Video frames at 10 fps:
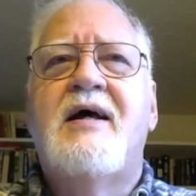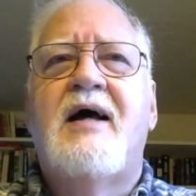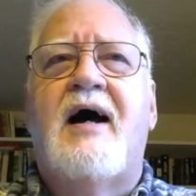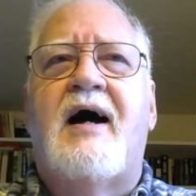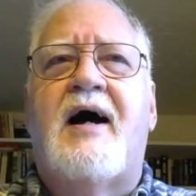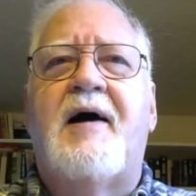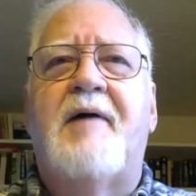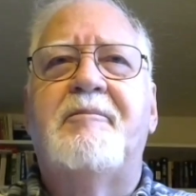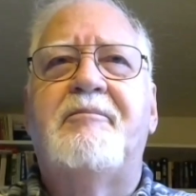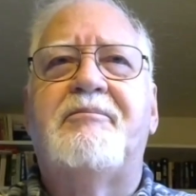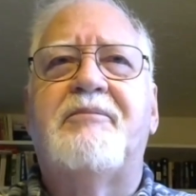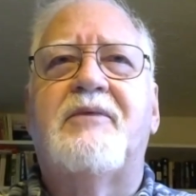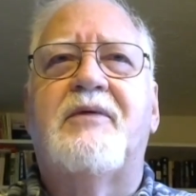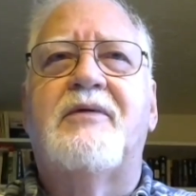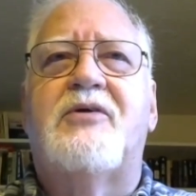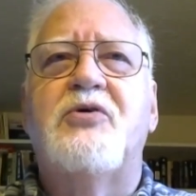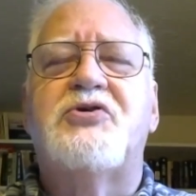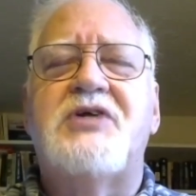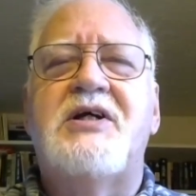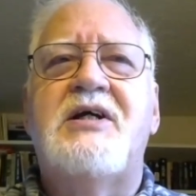to
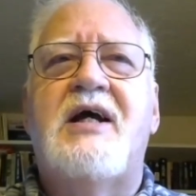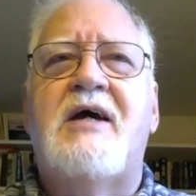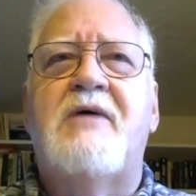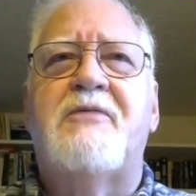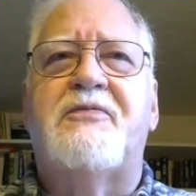see if